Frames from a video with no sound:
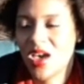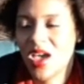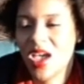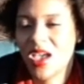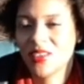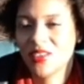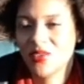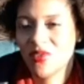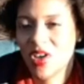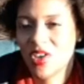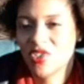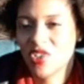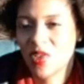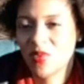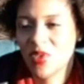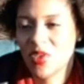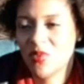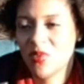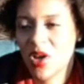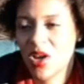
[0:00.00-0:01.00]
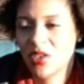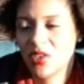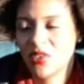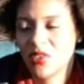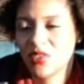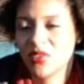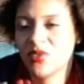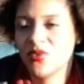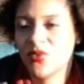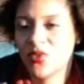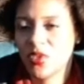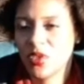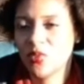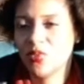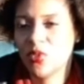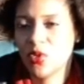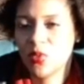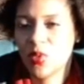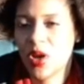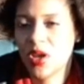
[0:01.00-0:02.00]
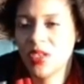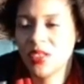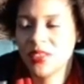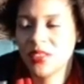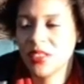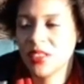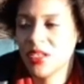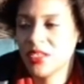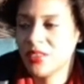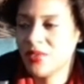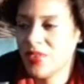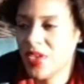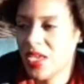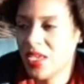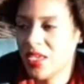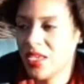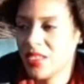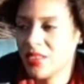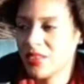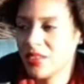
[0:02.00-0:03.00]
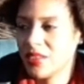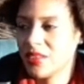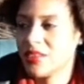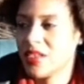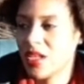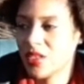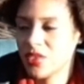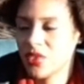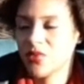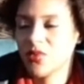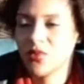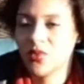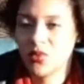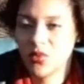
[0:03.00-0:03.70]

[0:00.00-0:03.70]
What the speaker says: as Hawaiian Tropic Models for the pool parties in Las Vegas, because that's,